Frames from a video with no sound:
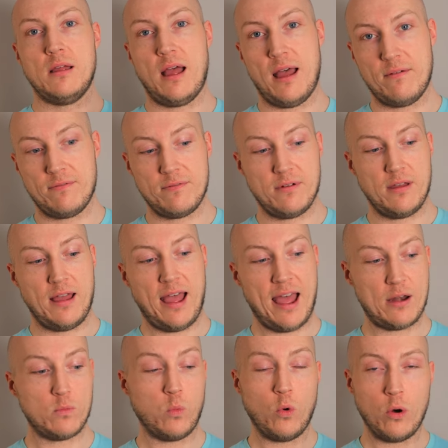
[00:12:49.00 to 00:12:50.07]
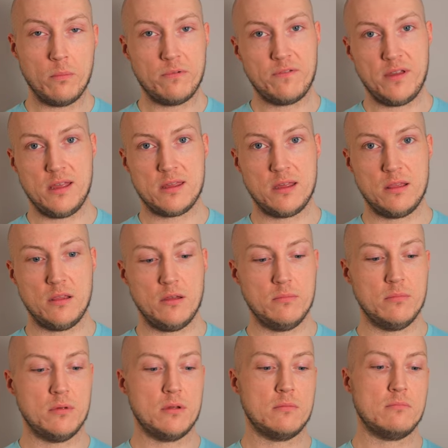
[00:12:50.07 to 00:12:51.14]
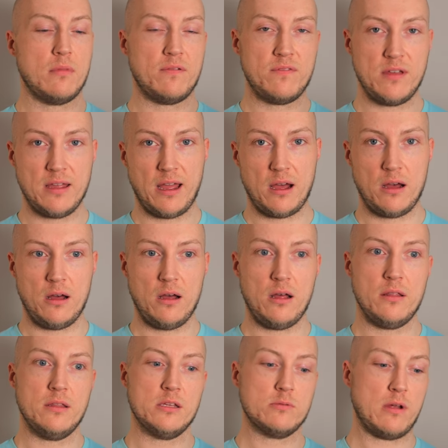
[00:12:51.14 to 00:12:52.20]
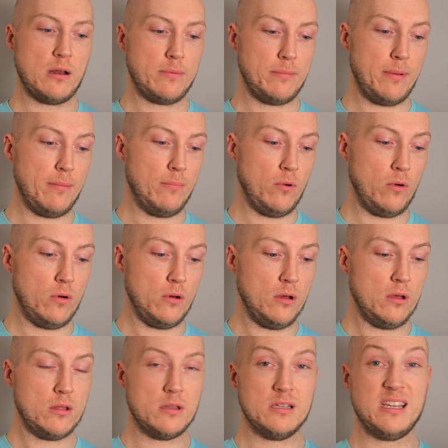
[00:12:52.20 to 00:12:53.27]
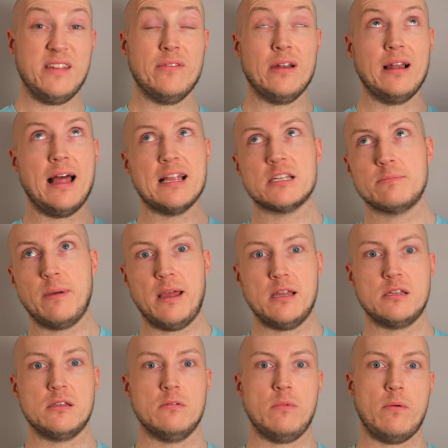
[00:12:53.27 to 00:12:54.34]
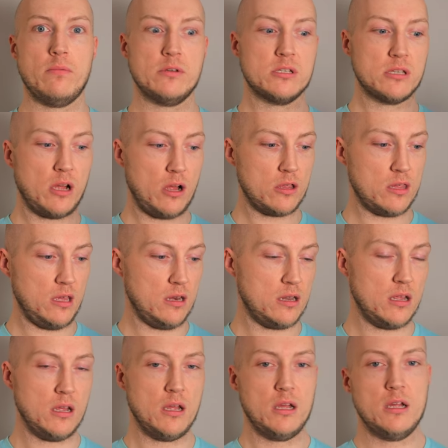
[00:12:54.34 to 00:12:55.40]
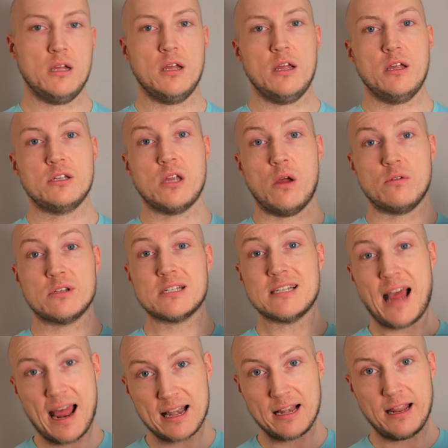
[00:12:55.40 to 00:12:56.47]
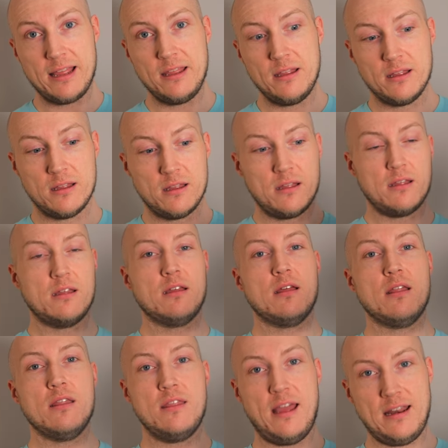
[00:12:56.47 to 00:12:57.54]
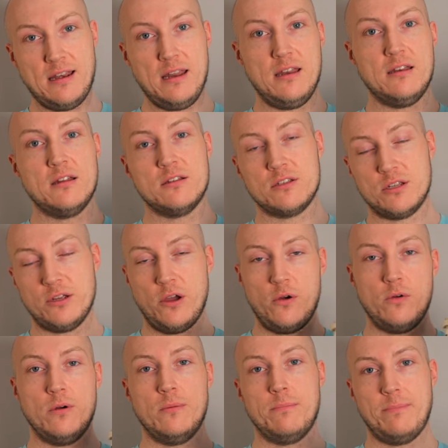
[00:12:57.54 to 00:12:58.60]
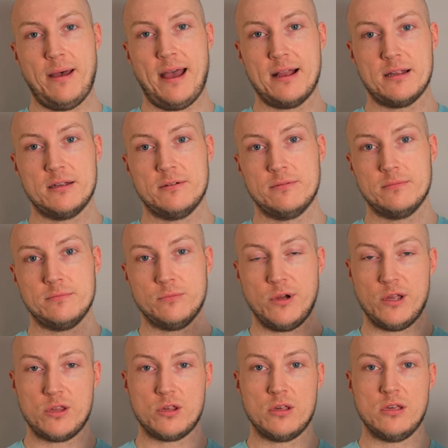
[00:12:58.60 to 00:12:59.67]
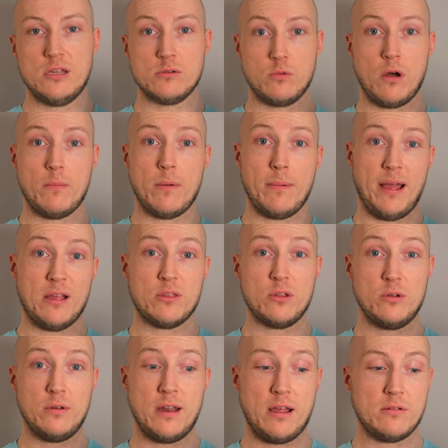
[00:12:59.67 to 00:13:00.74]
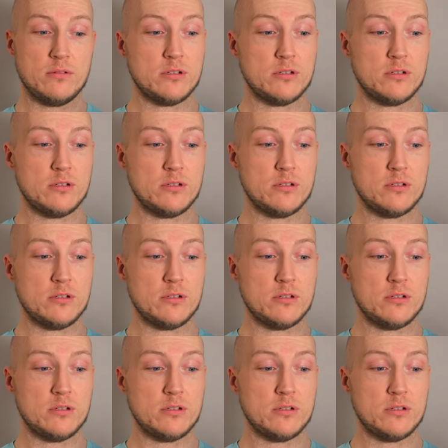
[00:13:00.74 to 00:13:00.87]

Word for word: I've had warm feet in them. My feet get hot, they swell up a bit more. There's even less space than when we started. So sadly, they need to go back, which is what I'm about to do now.